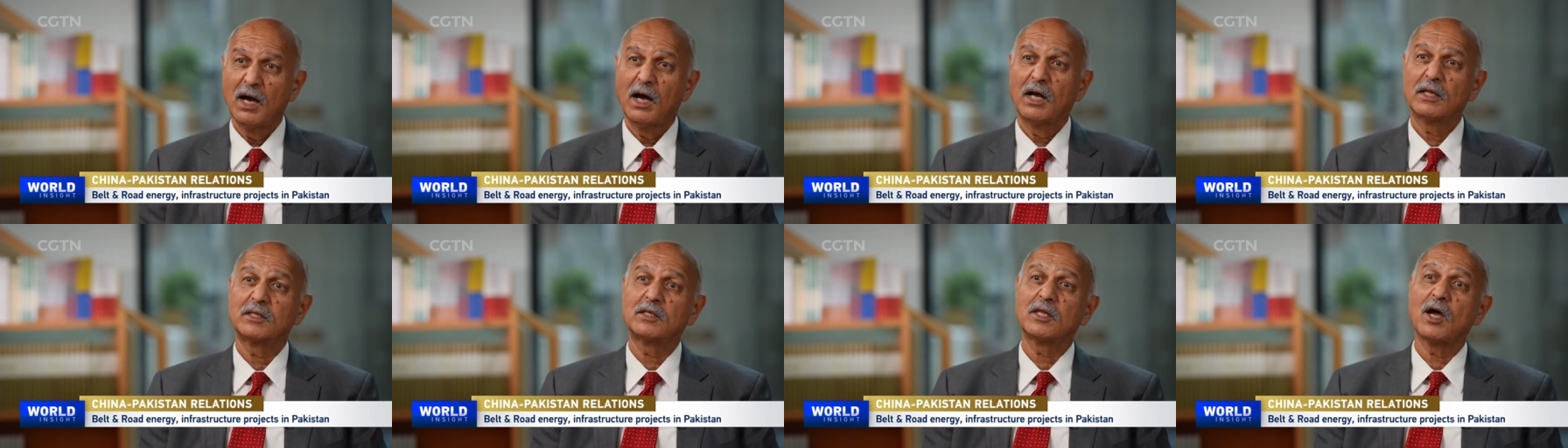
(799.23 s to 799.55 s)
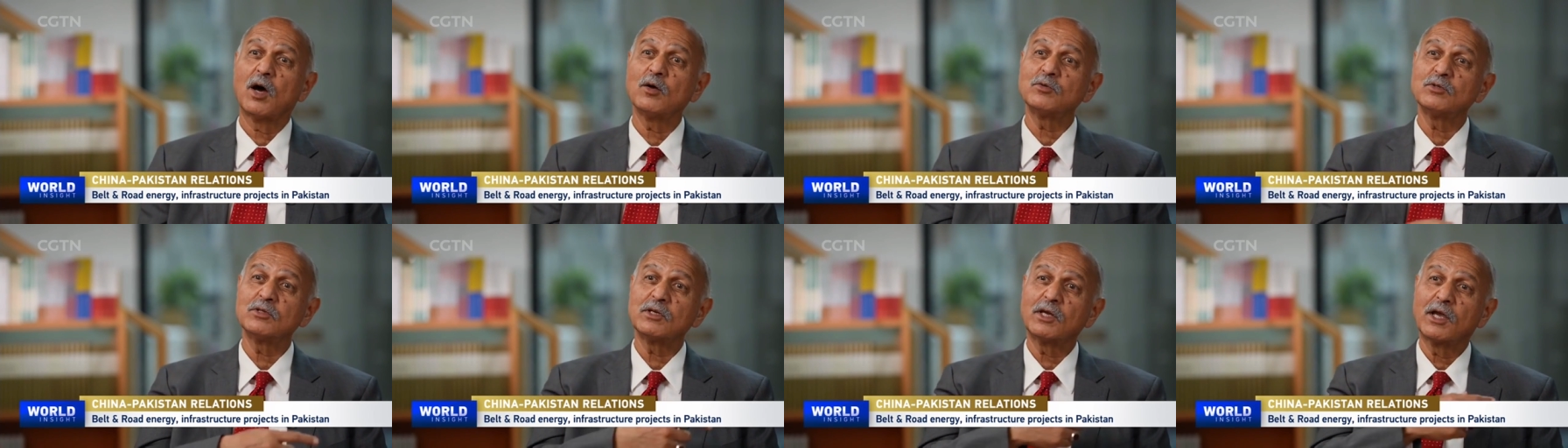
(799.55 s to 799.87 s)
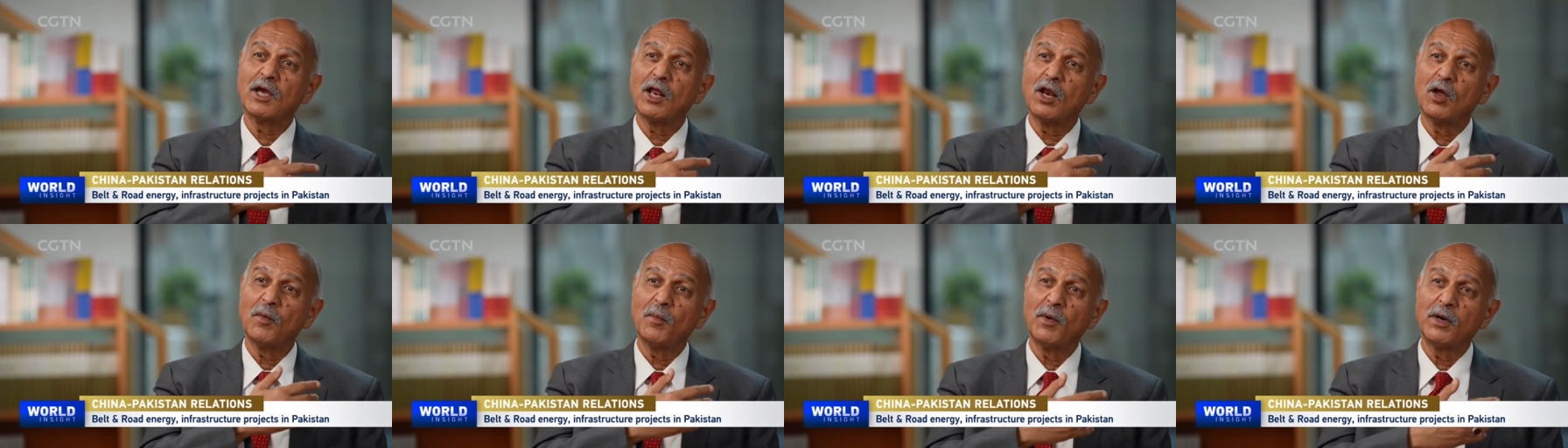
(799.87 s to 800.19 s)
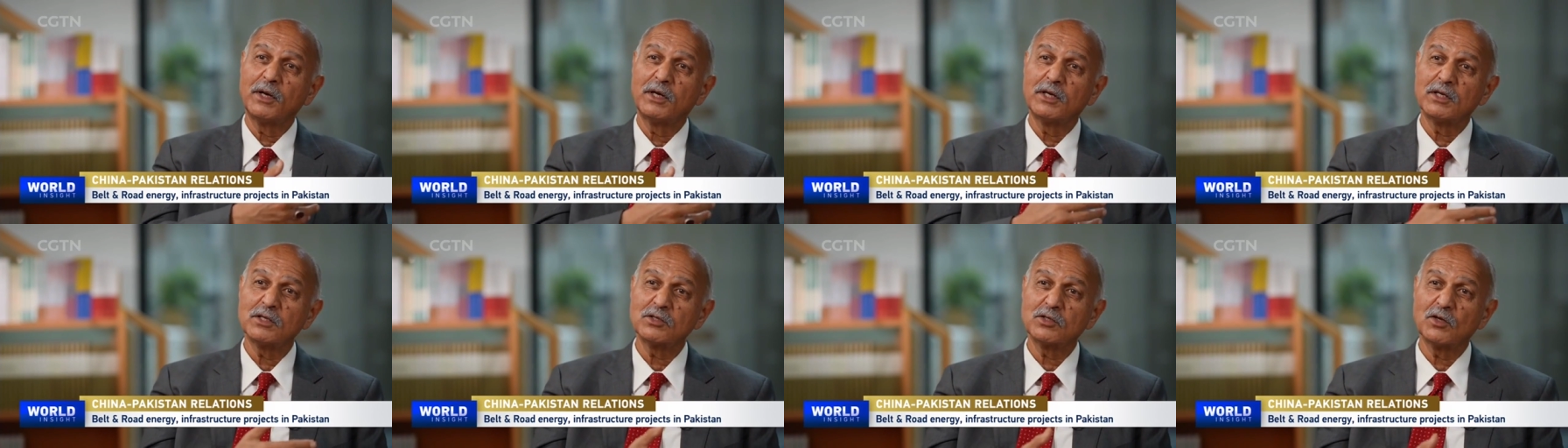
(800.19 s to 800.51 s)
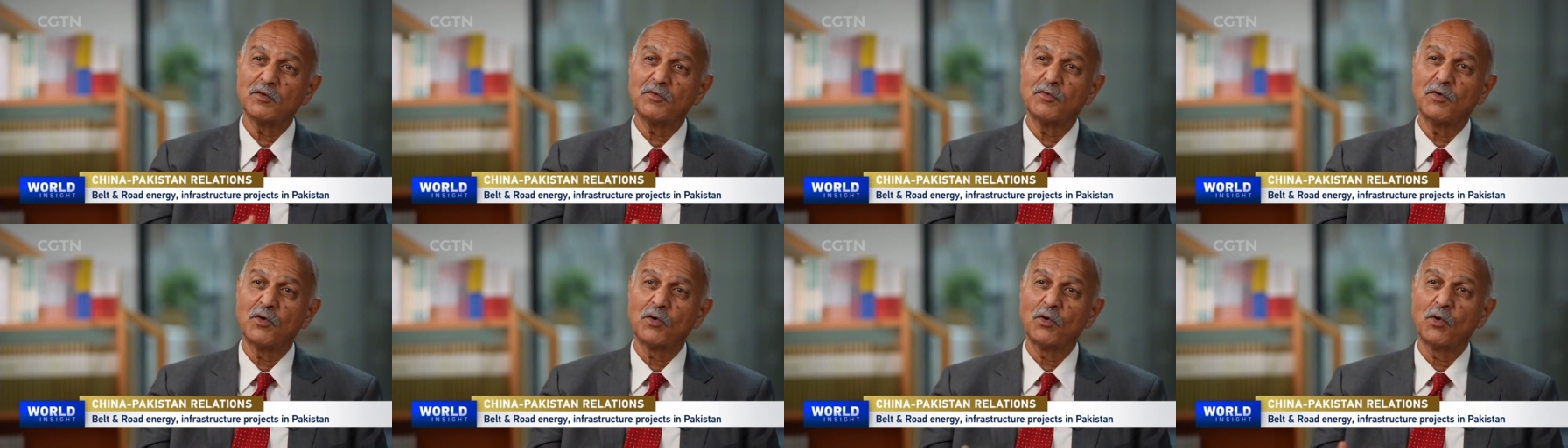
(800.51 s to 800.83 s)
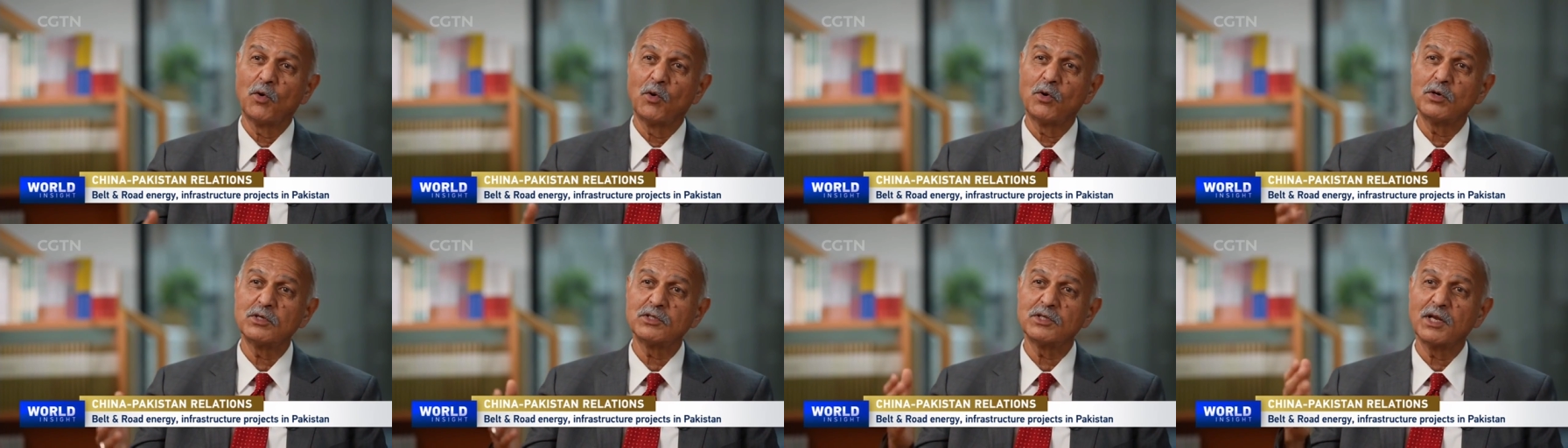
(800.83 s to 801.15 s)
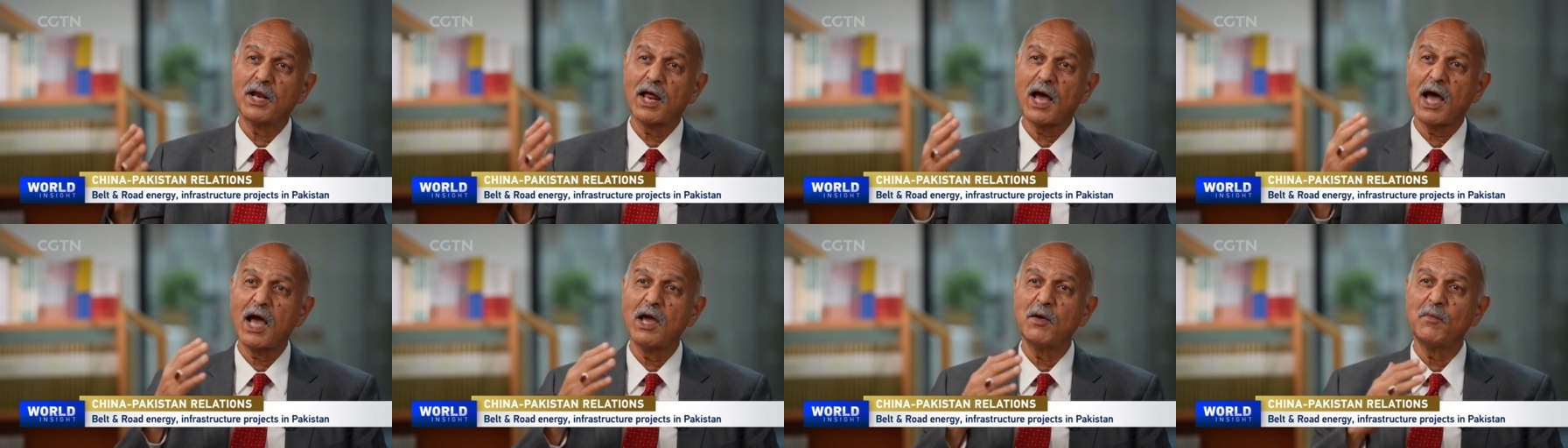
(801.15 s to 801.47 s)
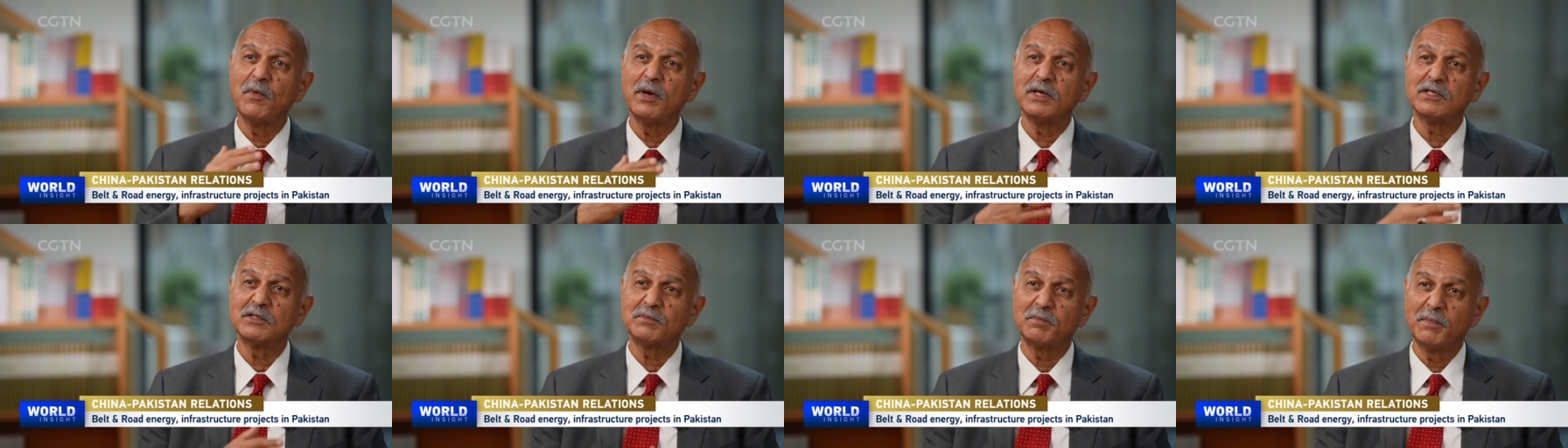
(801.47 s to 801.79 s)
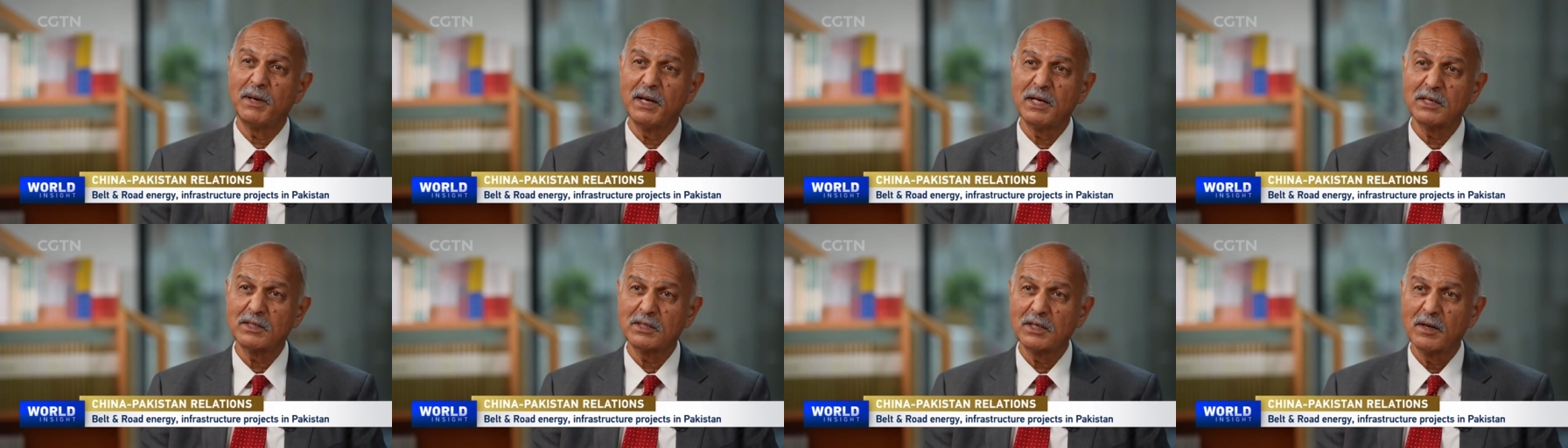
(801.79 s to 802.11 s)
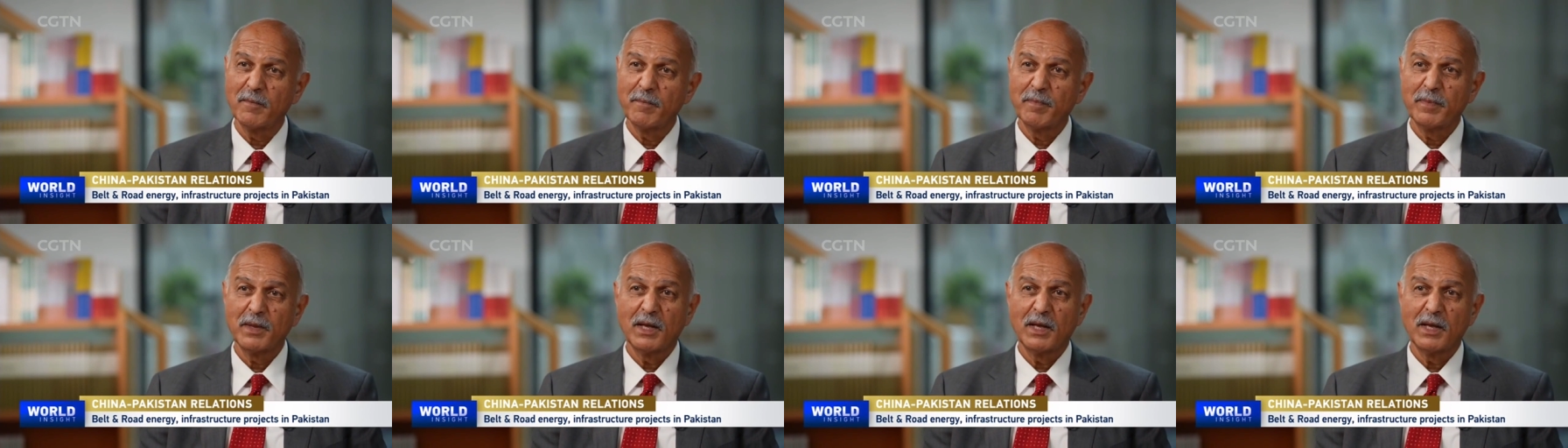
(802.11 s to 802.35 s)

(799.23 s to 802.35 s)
A thousand kilometers of roads and highways built.